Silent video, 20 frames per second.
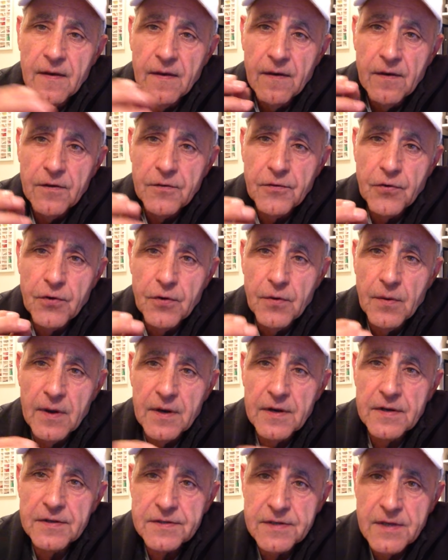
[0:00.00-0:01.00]
a true
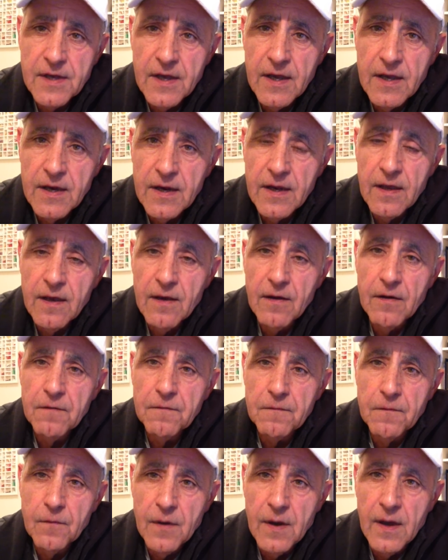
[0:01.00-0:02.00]
understanding
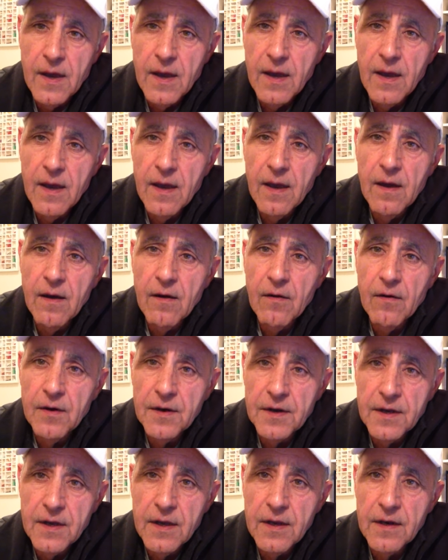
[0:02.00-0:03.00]
of where
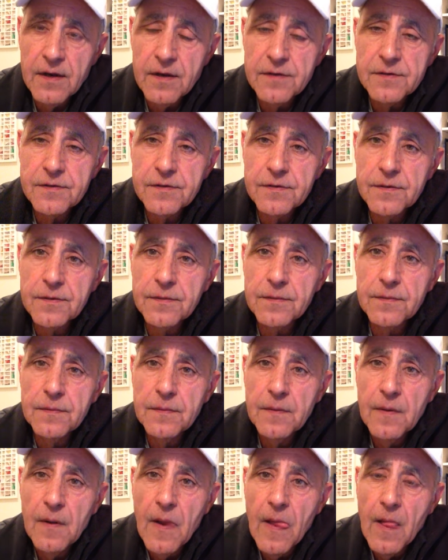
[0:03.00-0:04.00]
I needed to
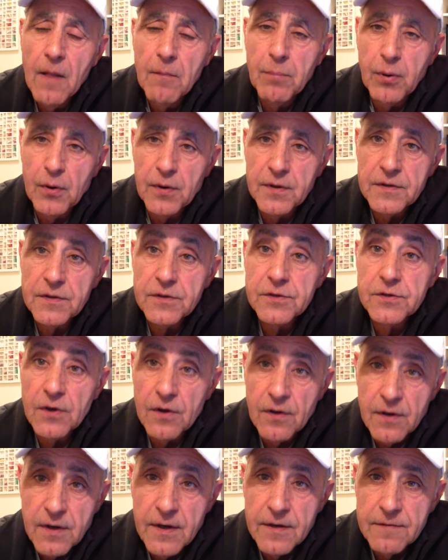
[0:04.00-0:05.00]
point the
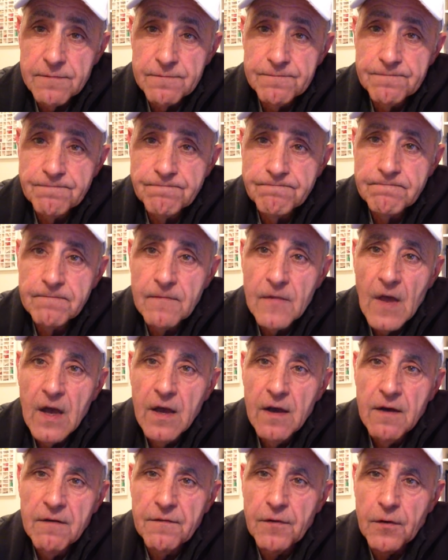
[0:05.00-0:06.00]
shotgun
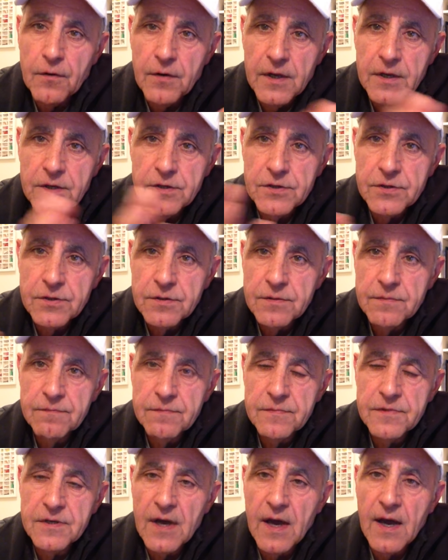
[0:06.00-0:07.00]
for each
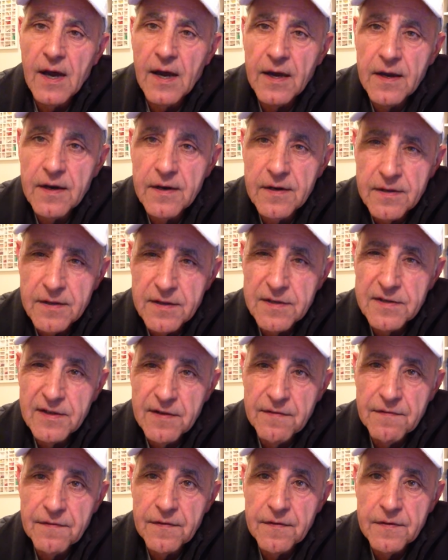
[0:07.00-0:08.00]
target at the
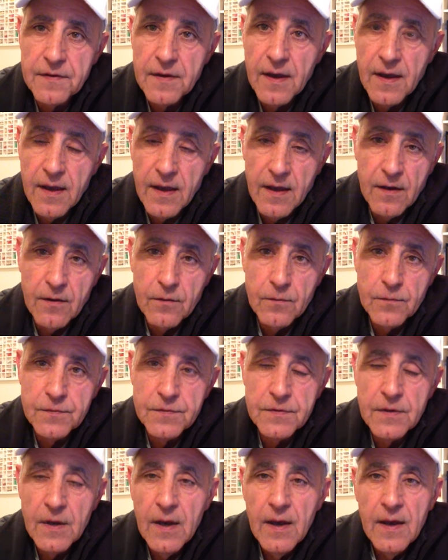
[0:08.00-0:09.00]
different
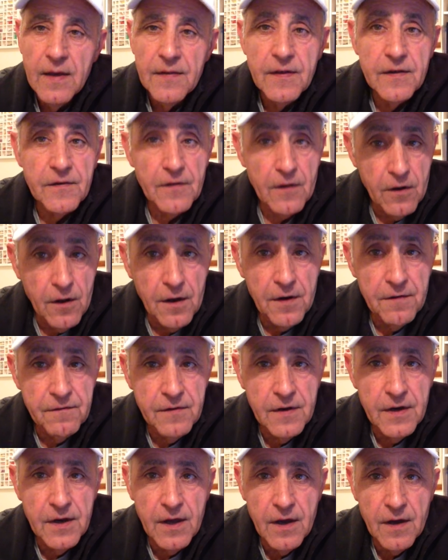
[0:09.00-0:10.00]
angles. There's a lot of
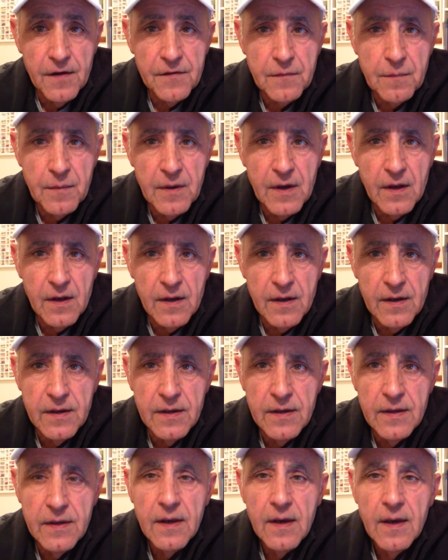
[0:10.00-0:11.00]
videos about
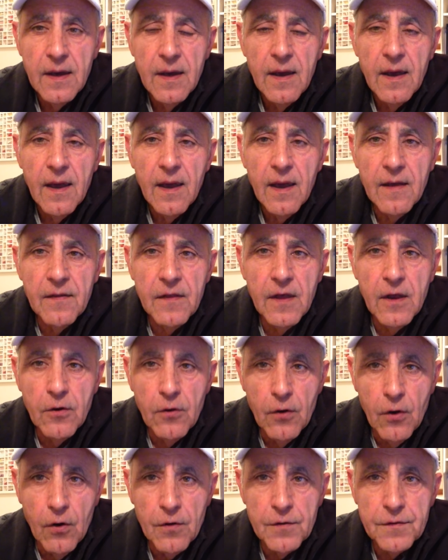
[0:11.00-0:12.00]
lead, and they're
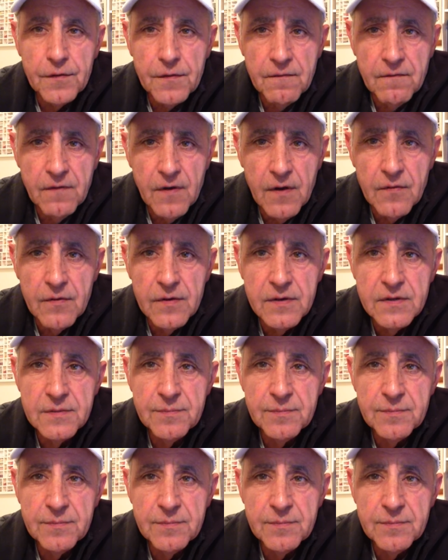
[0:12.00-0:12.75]
not very